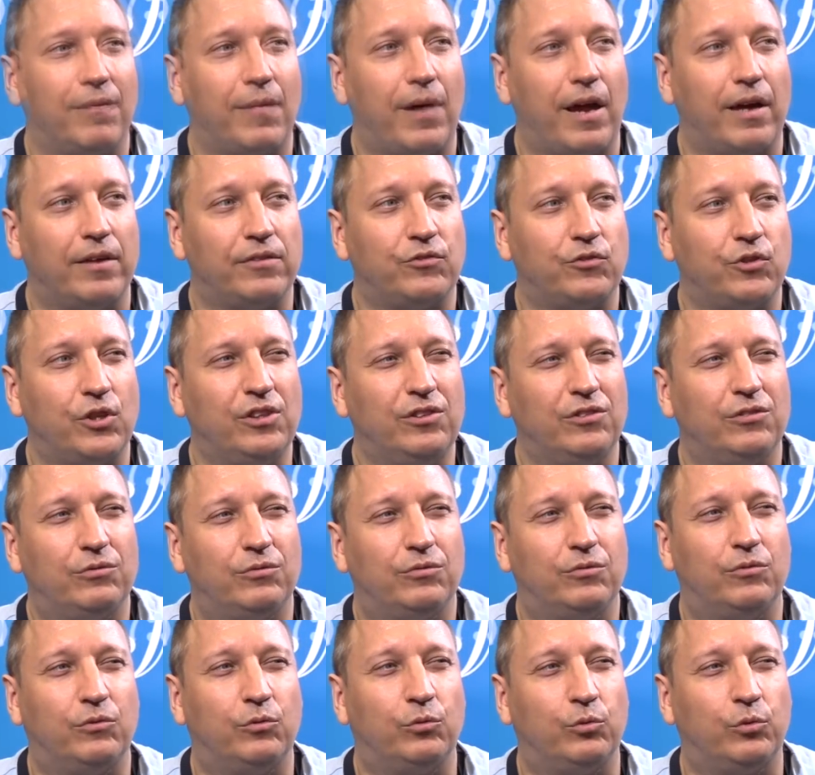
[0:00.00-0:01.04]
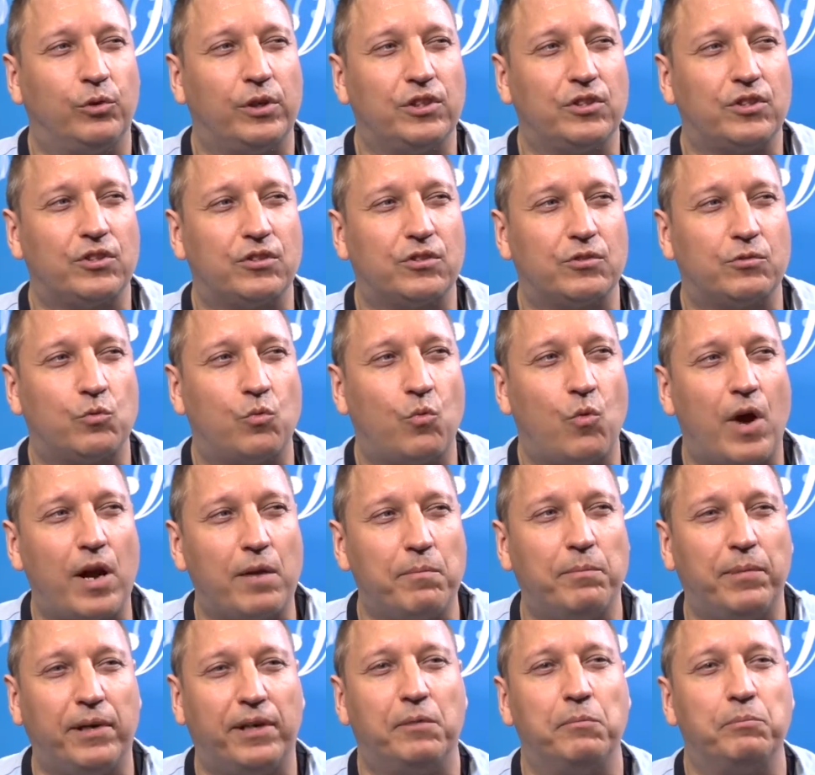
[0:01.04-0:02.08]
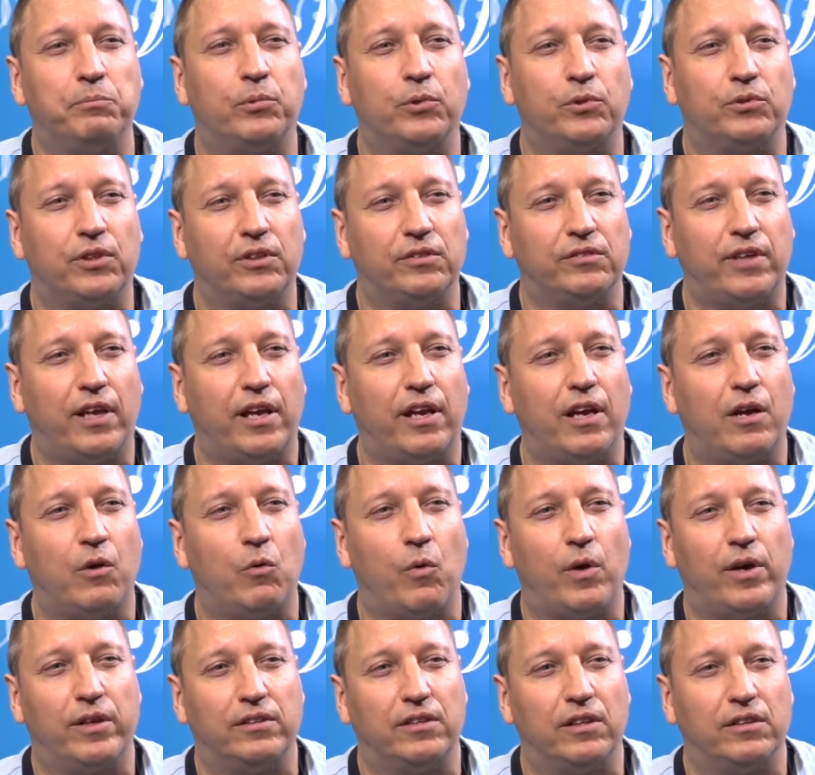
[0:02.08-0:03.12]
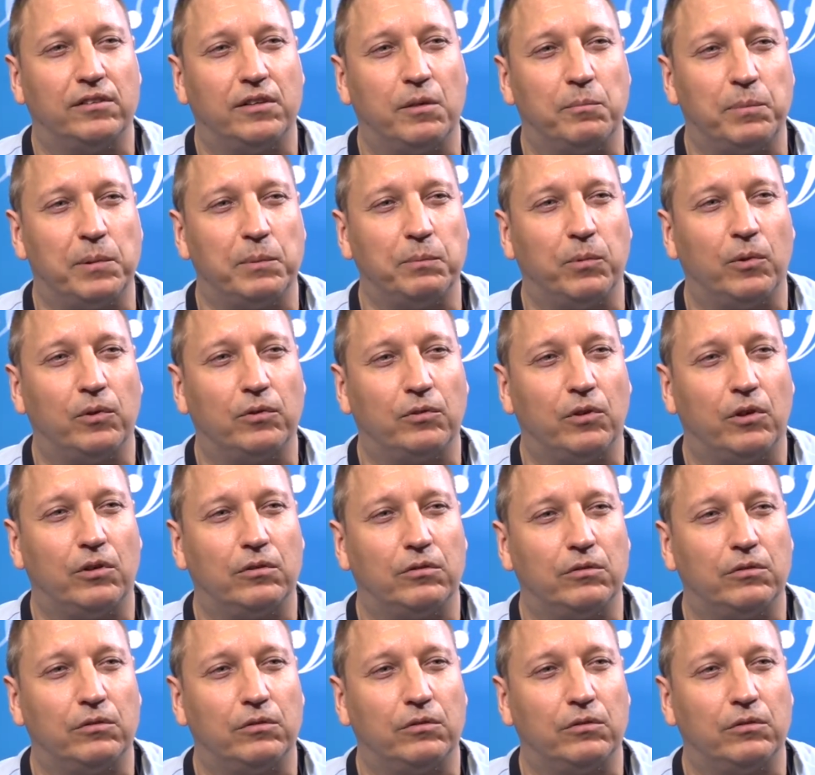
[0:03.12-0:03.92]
I think there is one very important takeaway that the people